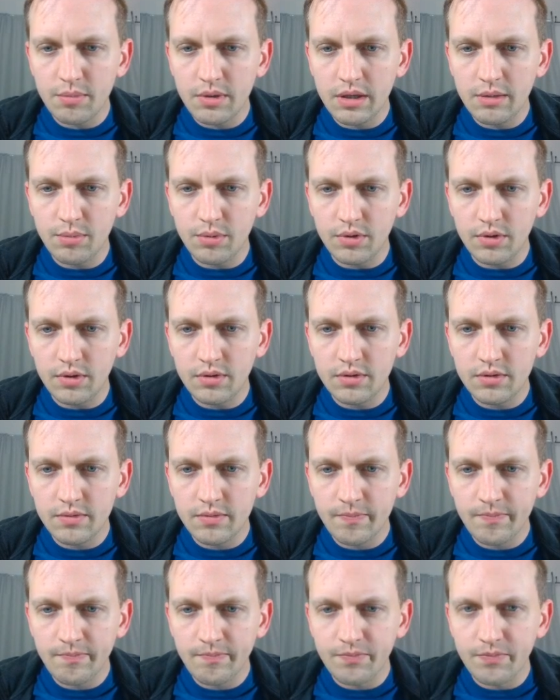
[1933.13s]
People.
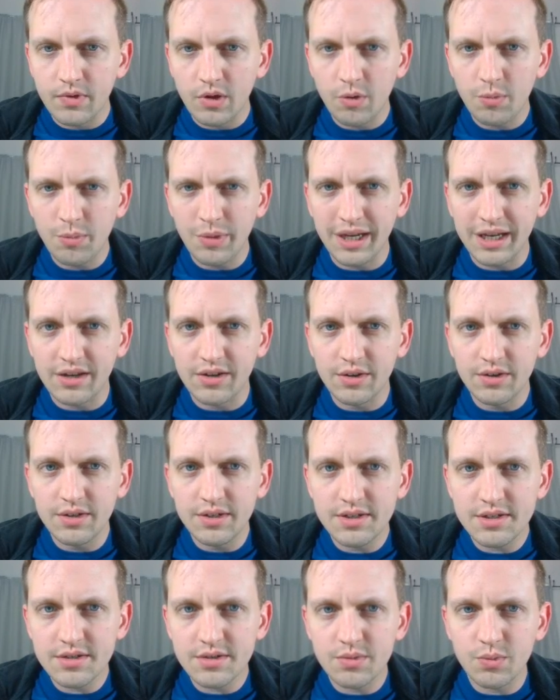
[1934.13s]
Oh my
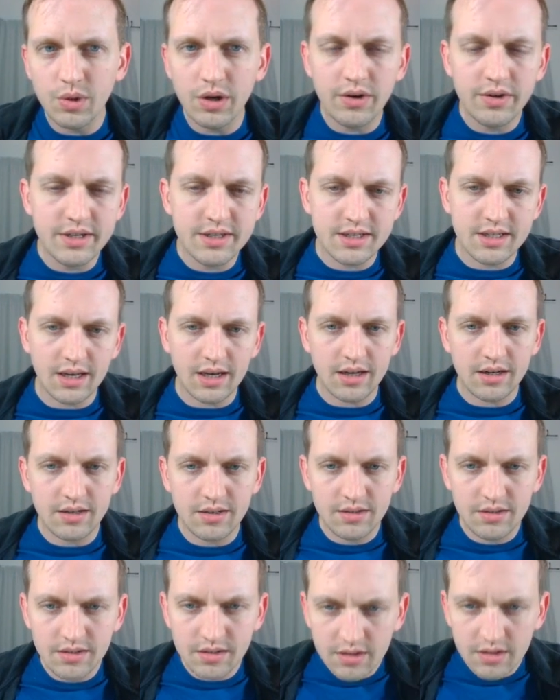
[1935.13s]
goodness, where is that?
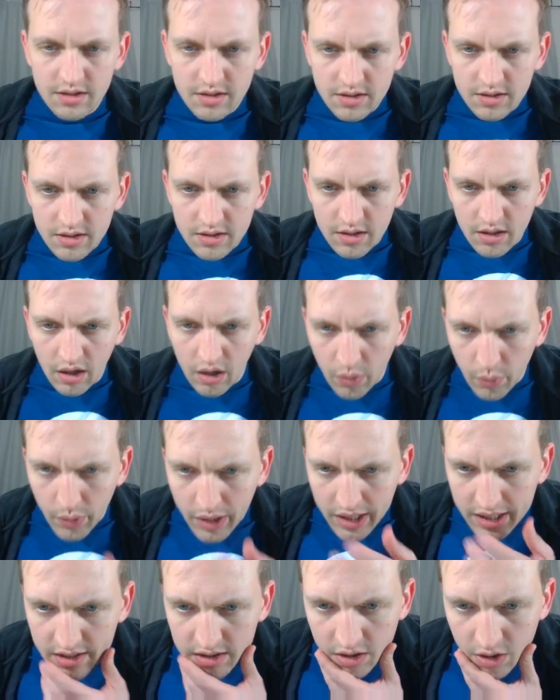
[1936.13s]
Oh
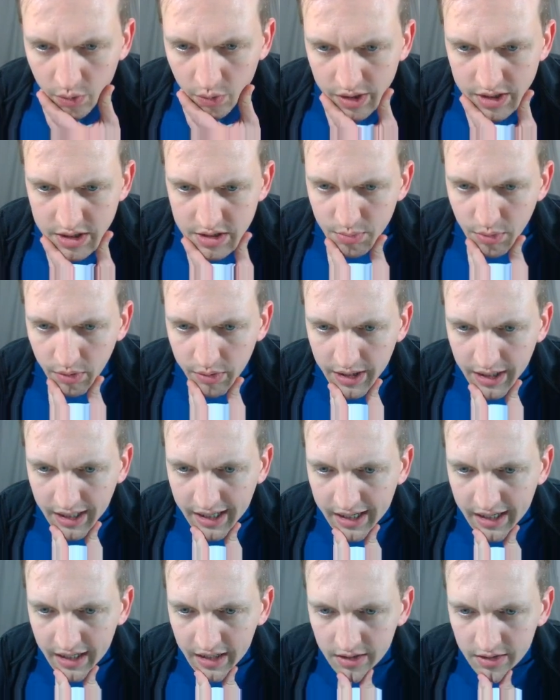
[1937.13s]
wait, you know what? It's probably
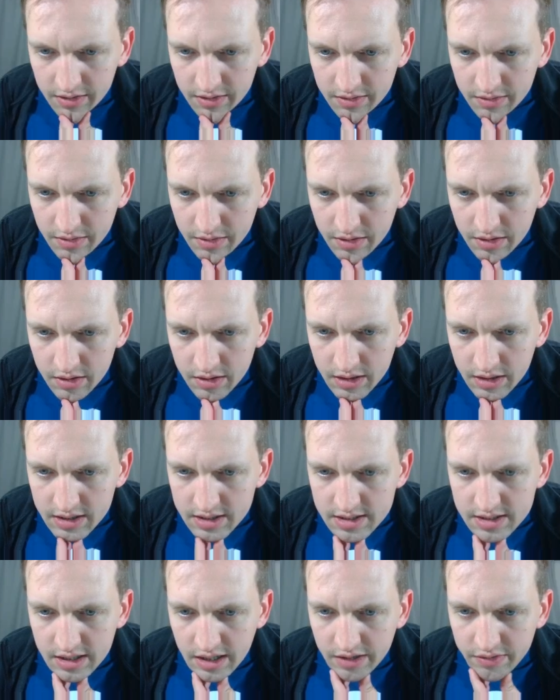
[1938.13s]
hiding
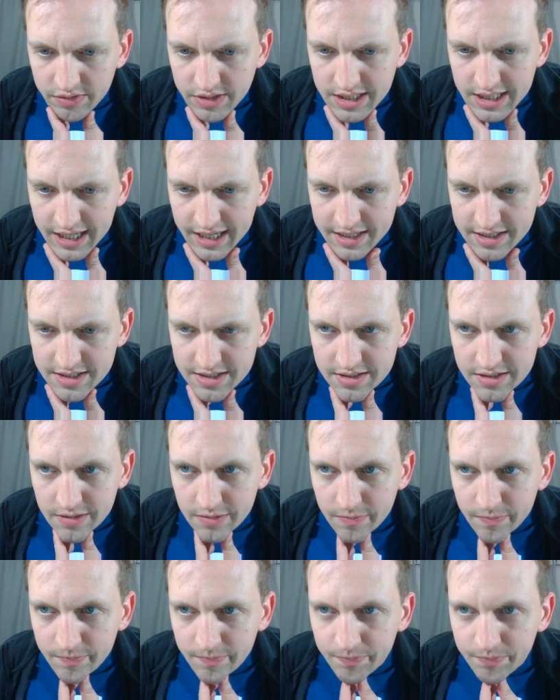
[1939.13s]
inside of text.
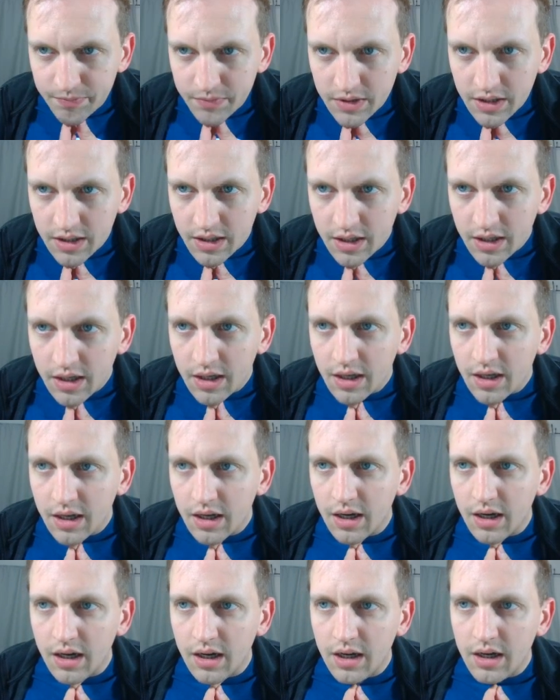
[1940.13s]

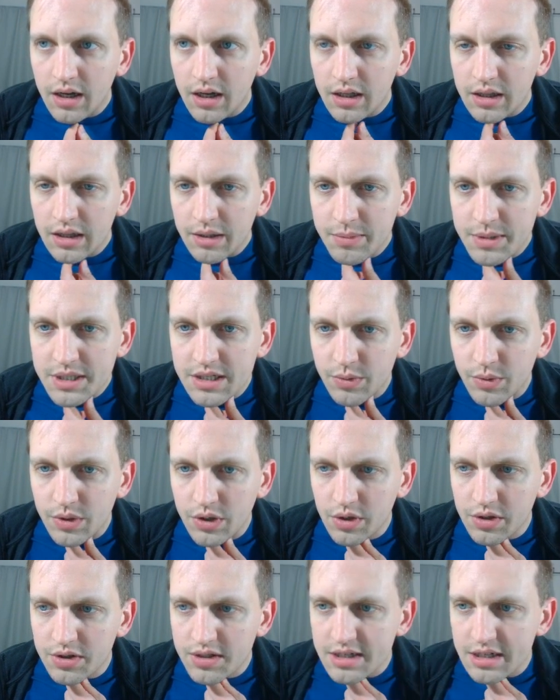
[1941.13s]
Let me see what you
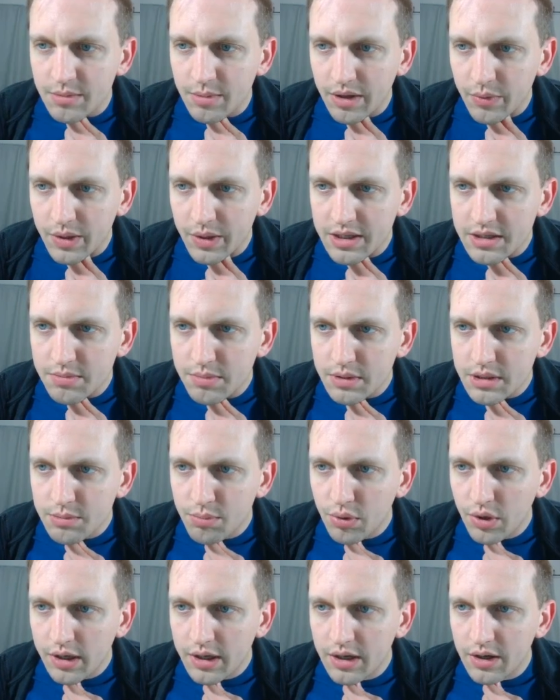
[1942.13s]
can see, by the way. It's
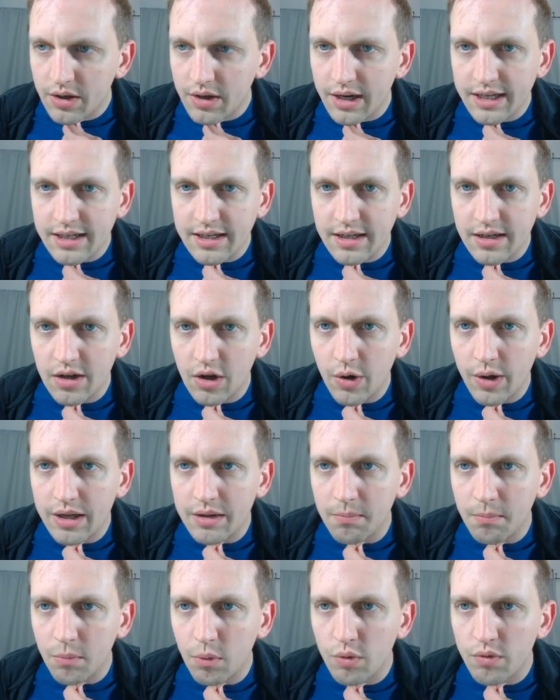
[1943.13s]
probably a good idea to go
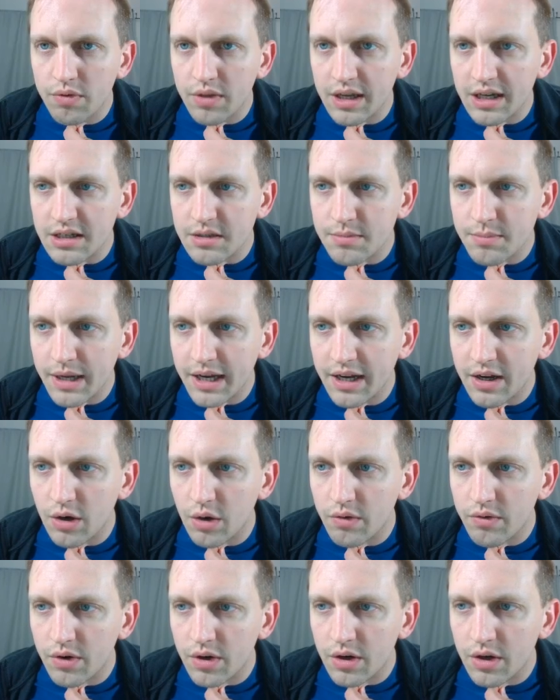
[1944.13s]
ahead and move things back
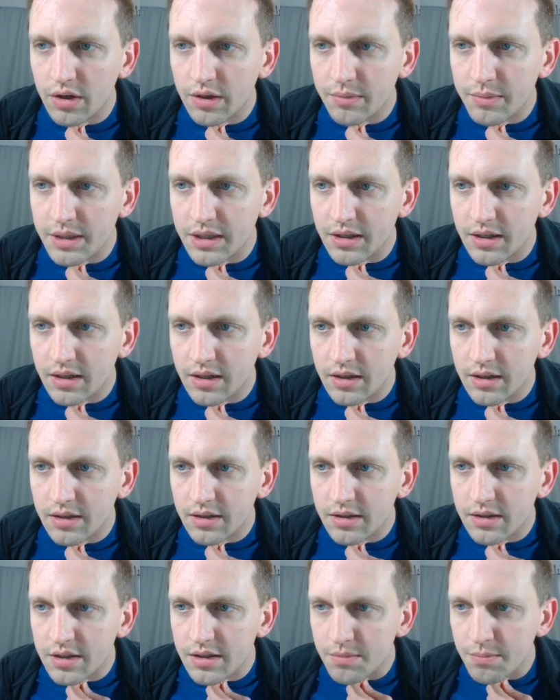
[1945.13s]
over. Let me
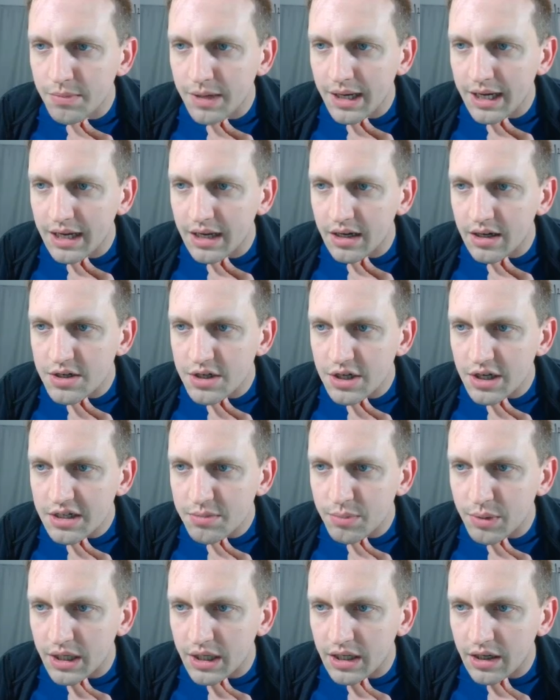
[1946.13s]
make an adjustment
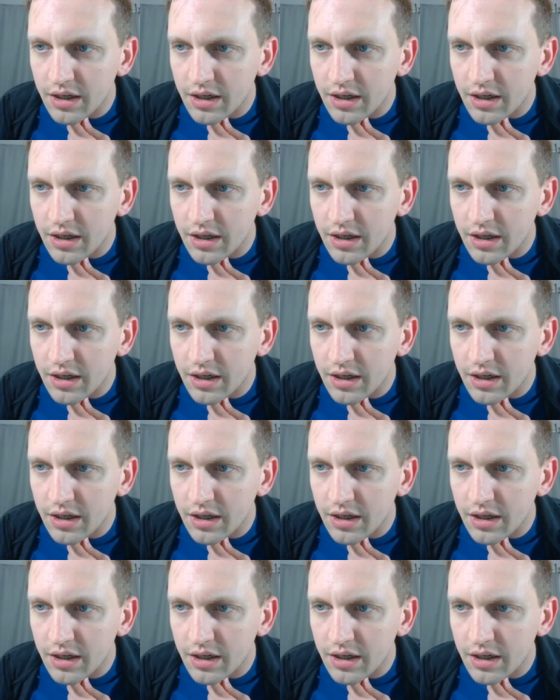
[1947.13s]
here.